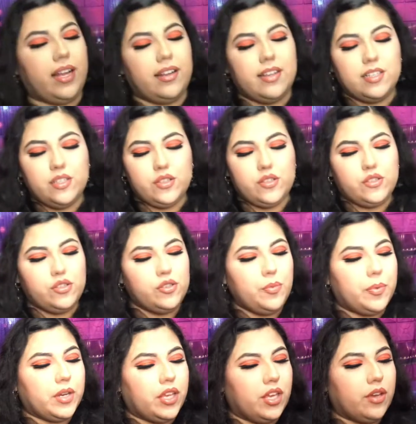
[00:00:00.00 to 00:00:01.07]
this is
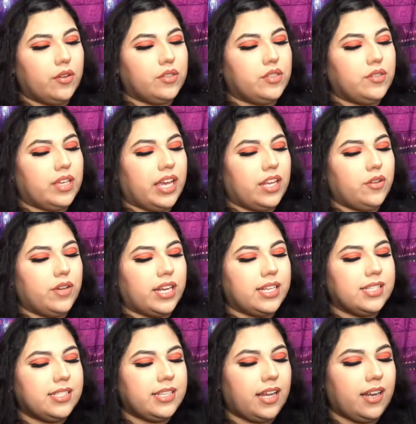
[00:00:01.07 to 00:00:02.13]
super cute. So again, you got a
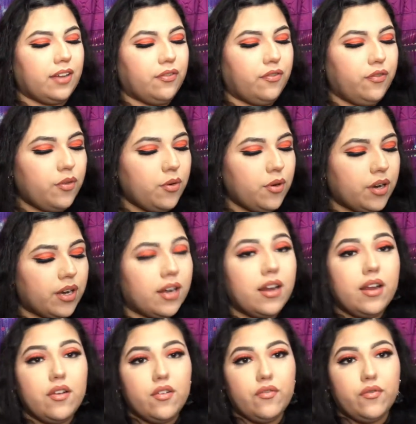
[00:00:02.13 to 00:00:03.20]
set of 4
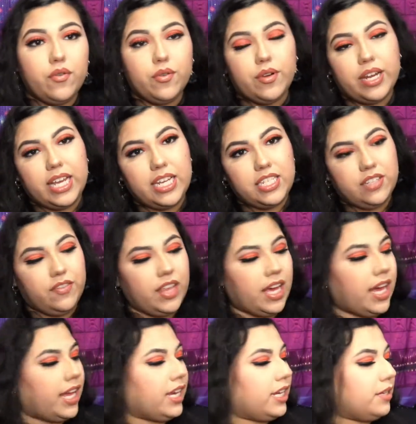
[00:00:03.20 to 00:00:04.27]
for each of the
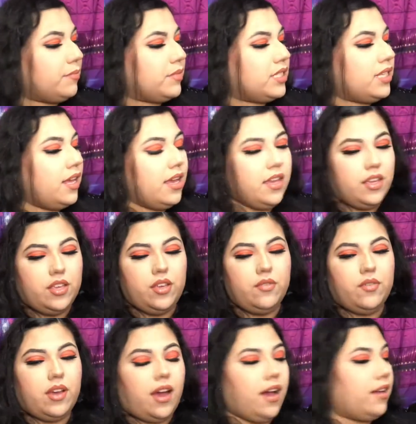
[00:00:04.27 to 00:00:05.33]
items.
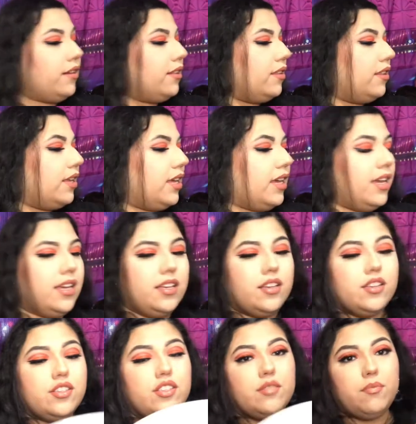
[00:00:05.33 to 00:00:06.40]
You've got the
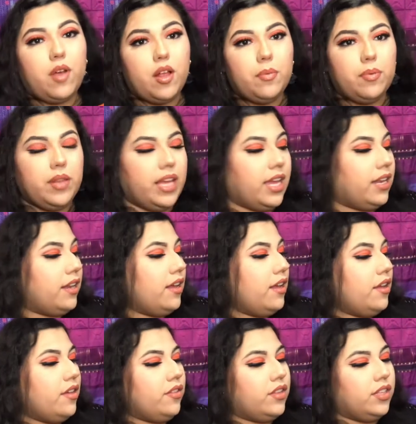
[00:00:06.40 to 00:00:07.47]
small plate,
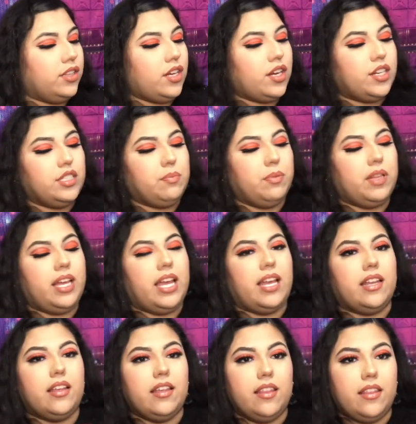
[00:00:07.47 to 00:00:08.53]
the large
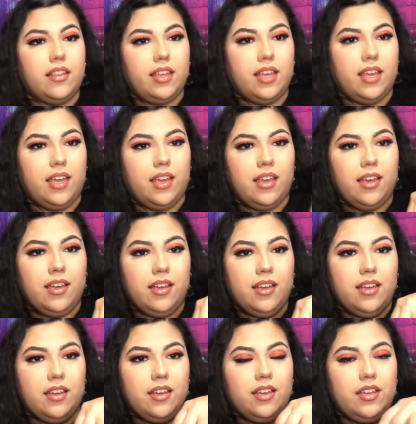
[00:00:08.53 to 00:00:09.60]
plate, the
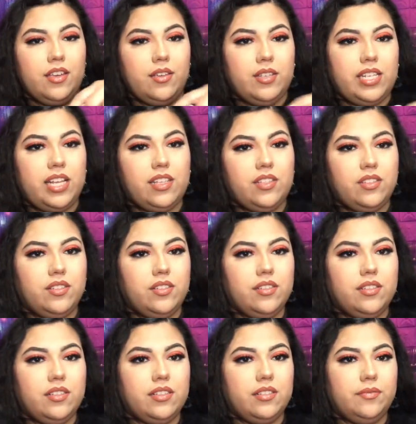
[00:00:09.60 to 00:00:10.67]

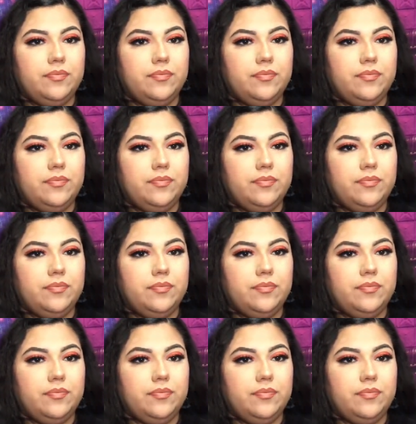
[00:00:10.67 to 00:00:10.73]
utensils,